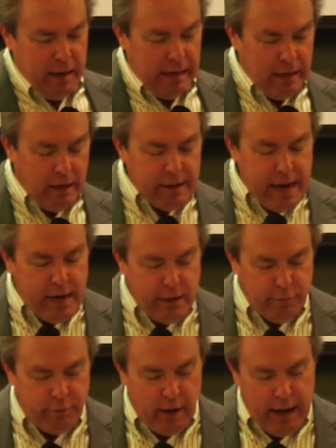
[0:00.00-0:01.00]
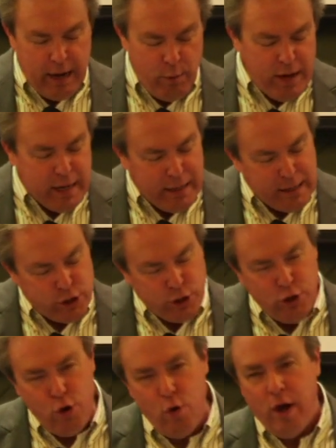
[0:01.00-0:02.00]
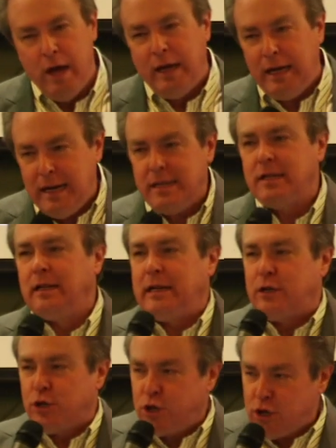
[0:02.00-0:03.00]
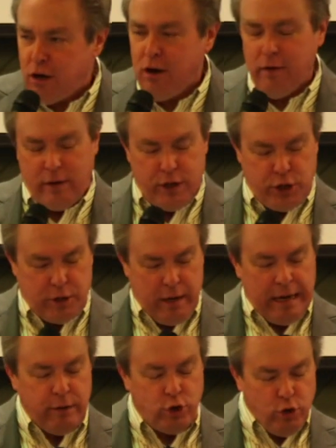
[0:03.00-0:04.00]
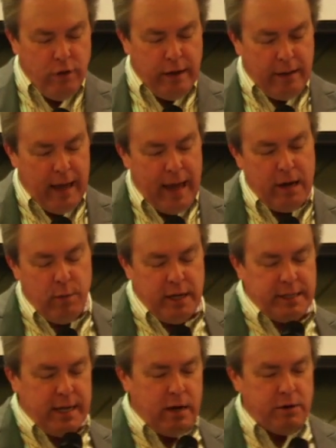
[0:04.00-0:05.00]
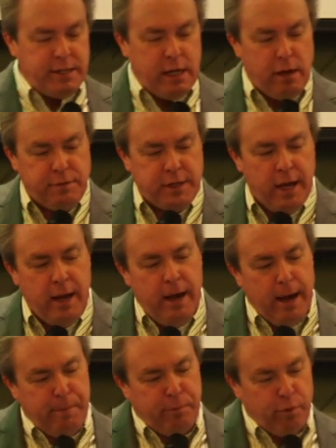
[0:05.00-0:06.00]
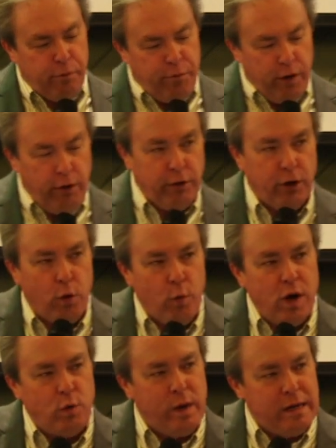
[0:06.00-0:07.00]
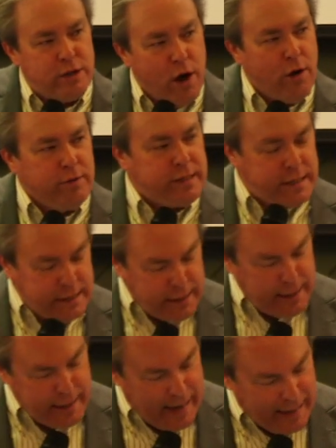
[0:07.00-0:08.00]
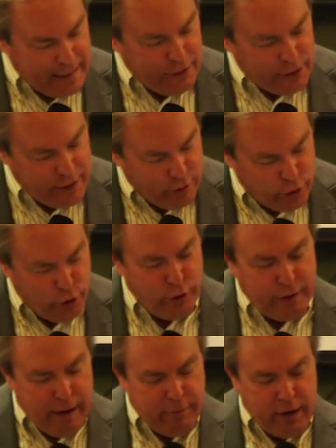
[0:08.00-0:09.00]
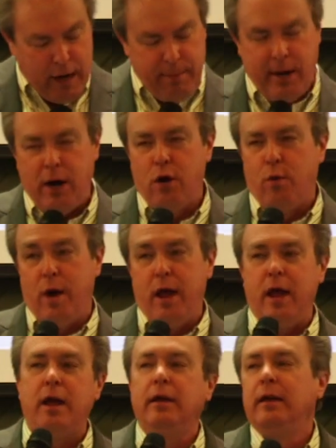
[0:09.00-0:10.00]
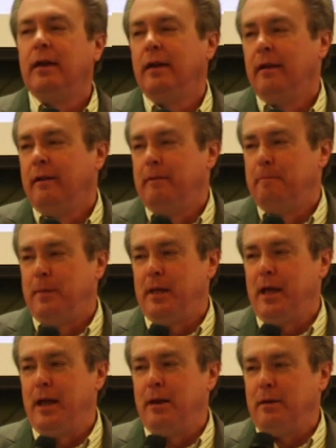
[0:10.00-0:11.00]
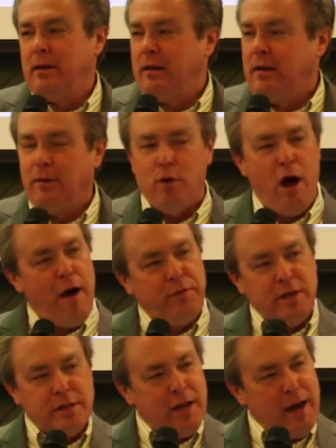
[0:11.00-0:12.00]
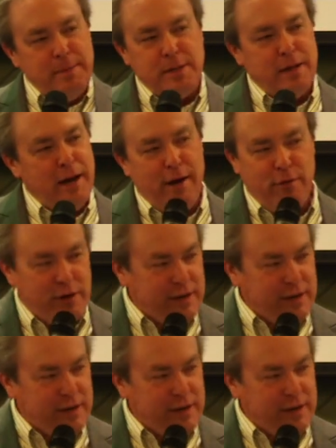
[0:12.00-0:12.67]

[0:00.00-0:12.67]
in a negative light. We can get so easily discouraged in doing that and we set ourselves up for failure. When we don't see anything good ever coming our way, then oftentimes it never